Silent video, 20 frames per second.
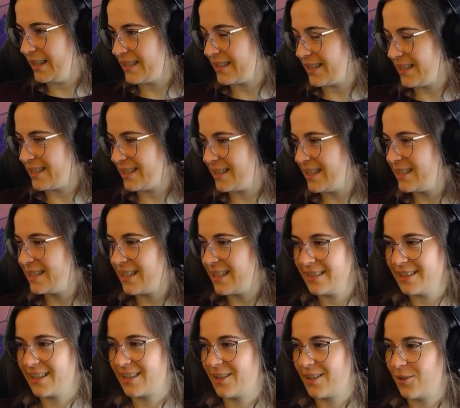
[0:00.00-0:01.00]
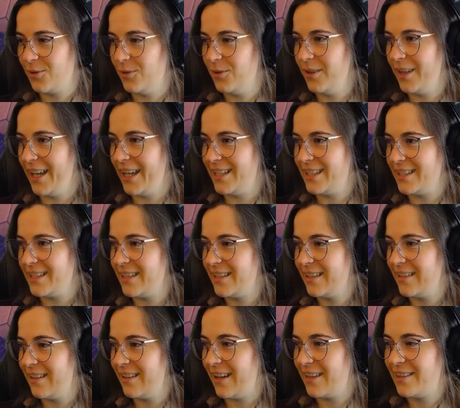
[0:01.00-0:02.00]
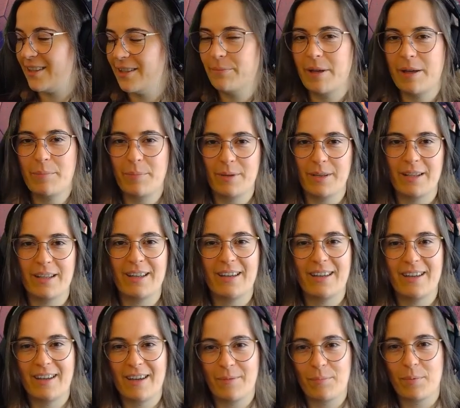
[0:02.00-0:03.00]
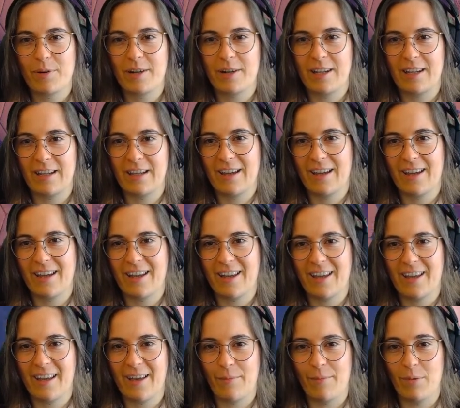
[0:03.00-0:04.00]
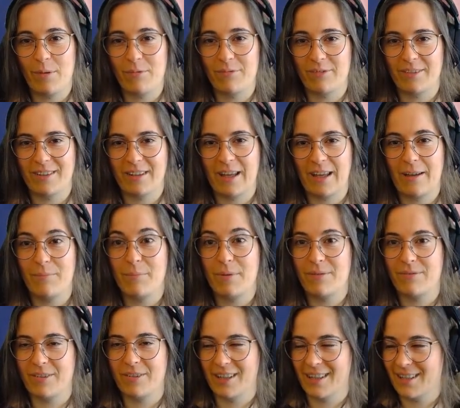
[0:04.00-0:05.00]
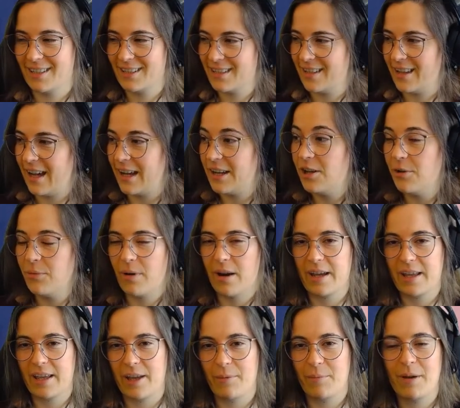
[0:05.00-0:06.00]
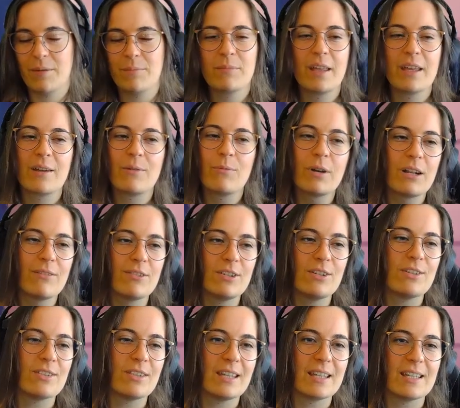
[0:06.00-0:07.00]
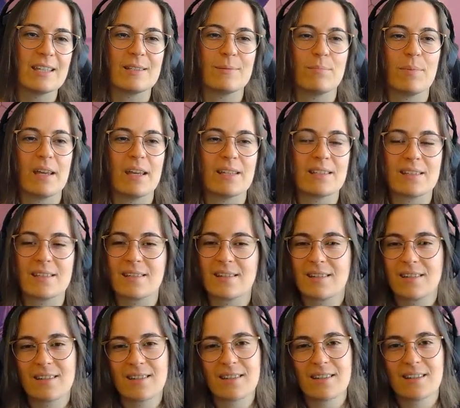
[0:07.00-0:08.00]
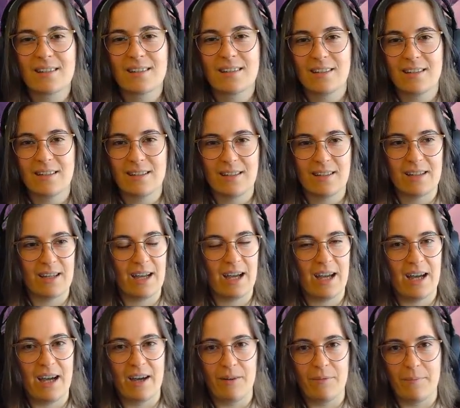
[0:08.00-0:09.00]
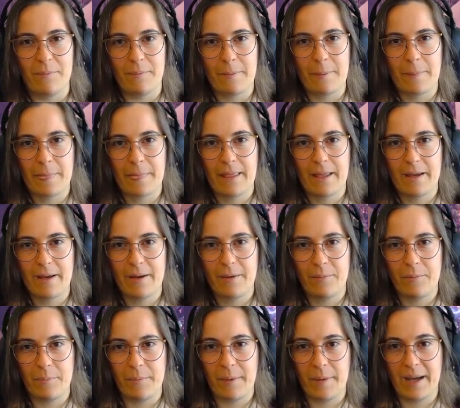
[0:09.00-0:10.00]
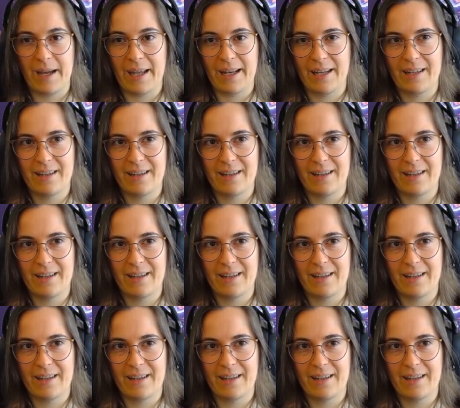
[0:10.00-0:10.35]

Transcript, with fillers: says, that sounds like a cool idea. I think people are pretty ambivalent. I know I am. I'm like, whatever you think is best. Oh. Um, but.